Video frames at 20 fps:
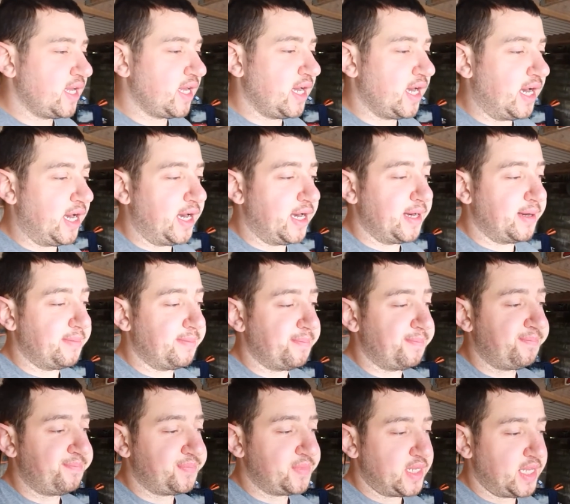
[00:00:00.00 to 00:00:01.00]
And
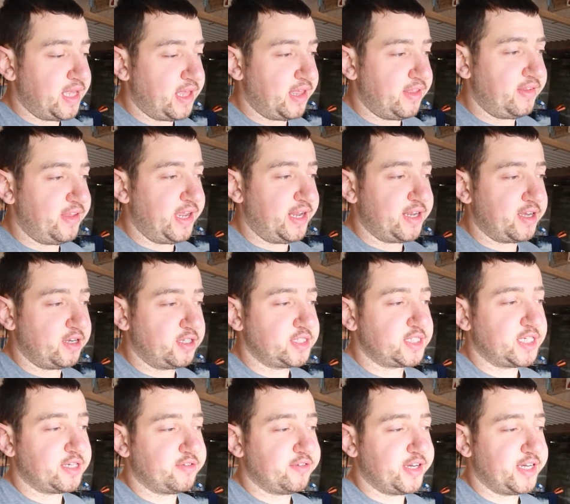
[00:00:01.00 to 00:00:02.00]
then the
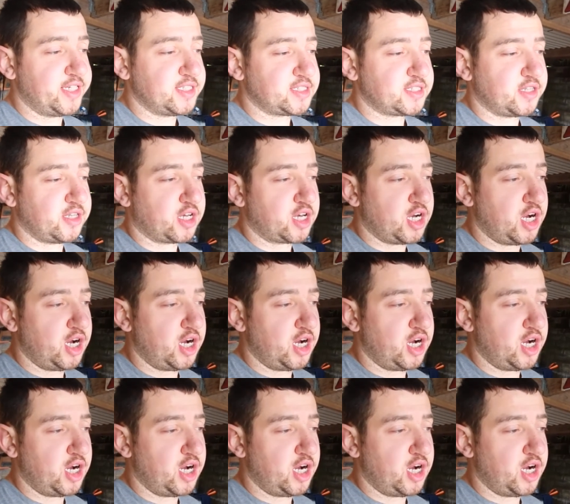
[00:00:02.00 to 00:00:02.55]
idea is the